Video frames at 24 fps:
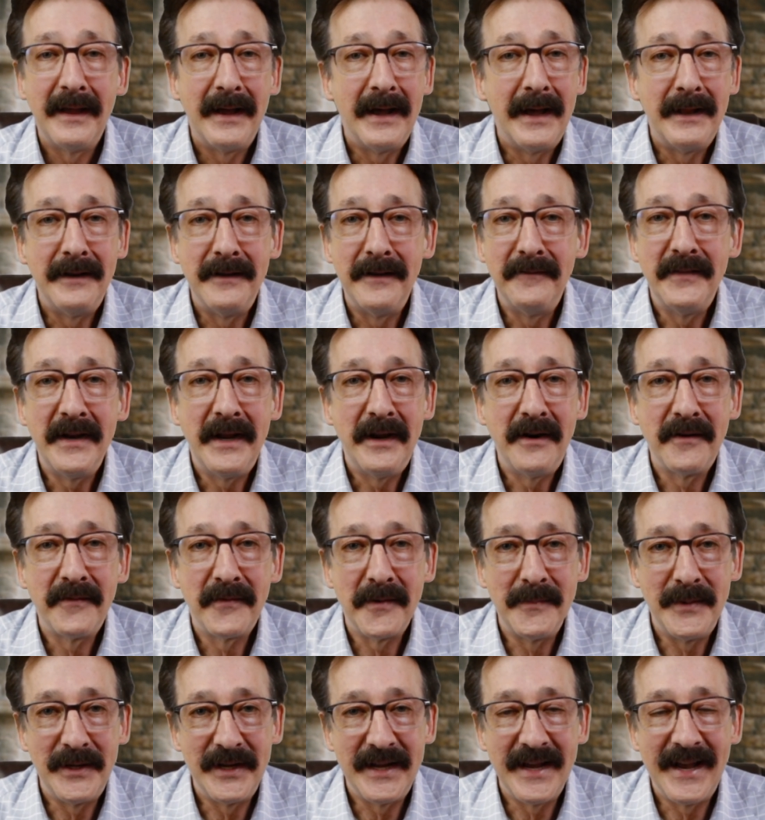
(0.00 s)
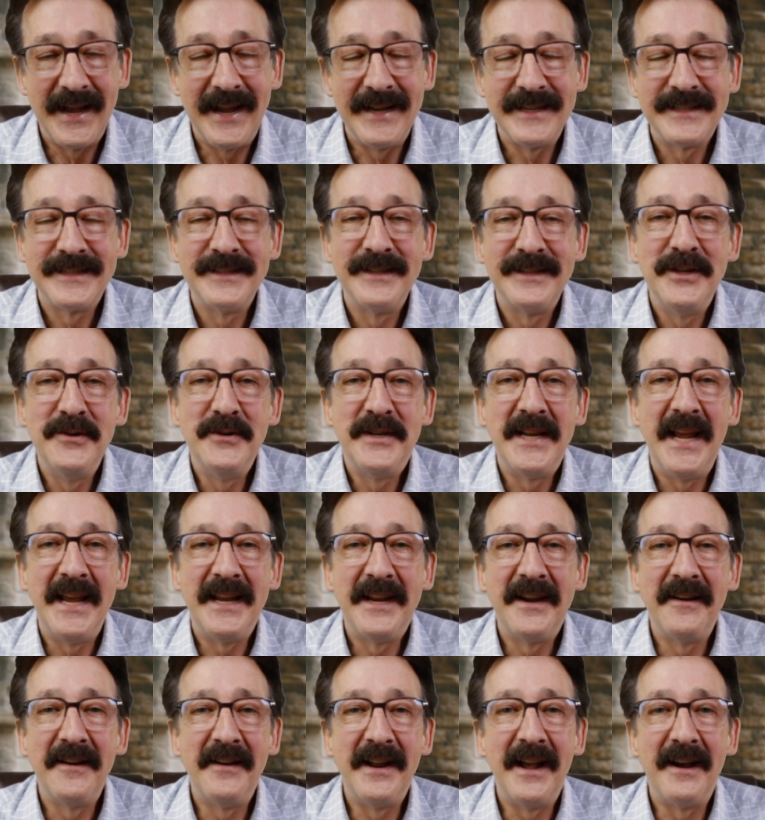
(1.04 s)
I'd love to hear from you guys. You take
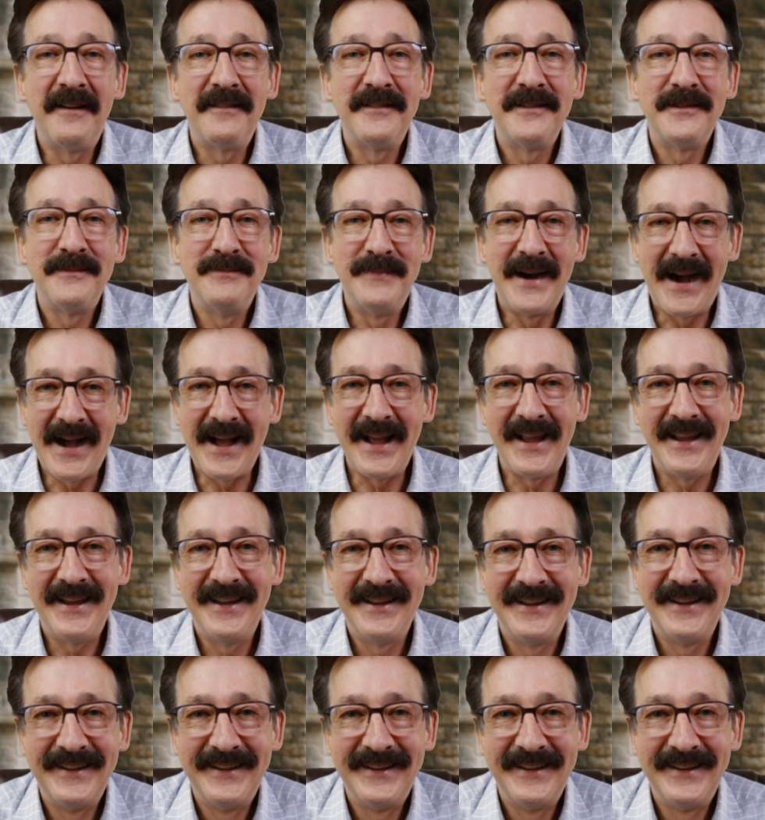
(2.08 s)
care now. Bye.